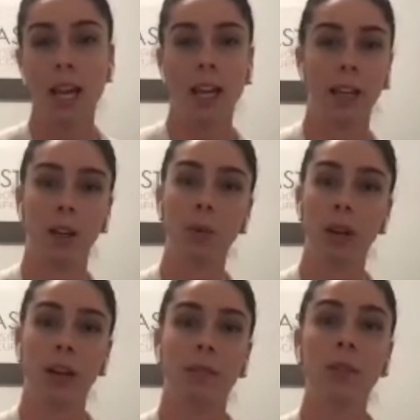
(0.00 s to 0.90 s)
and I will
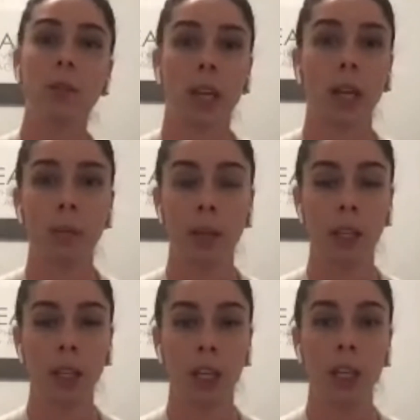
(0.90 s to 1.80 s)
have you typing
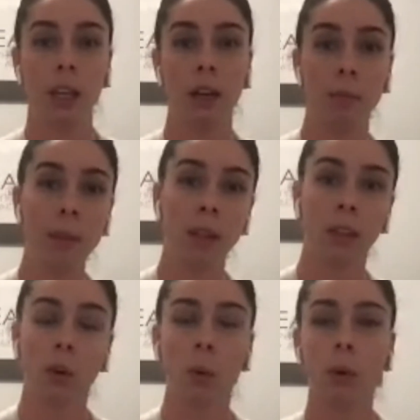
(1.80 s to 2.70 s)
in myth
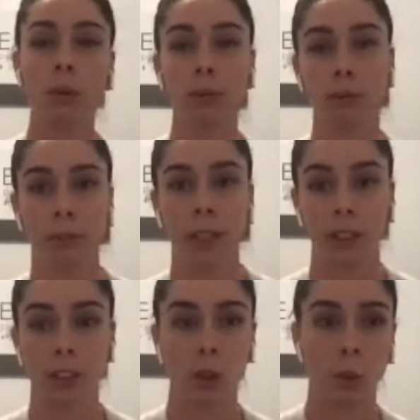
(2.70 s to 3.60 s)
or
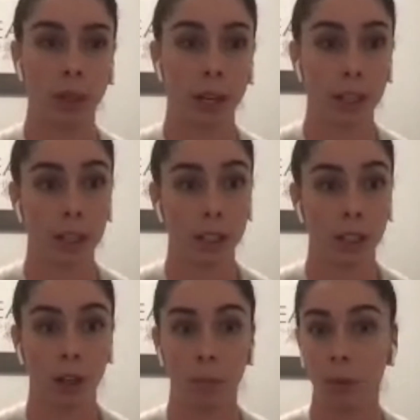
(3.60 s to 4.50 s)
fact to our next
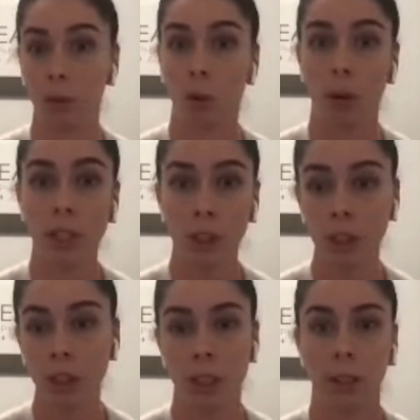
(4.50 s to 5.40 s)
couple
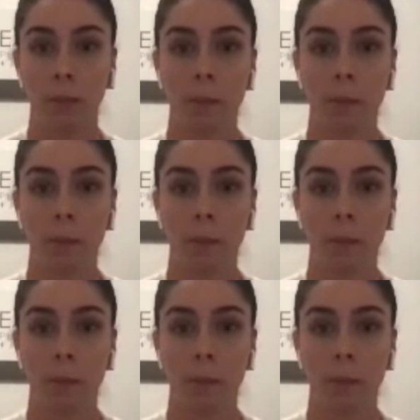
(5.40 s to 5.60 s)
questions here.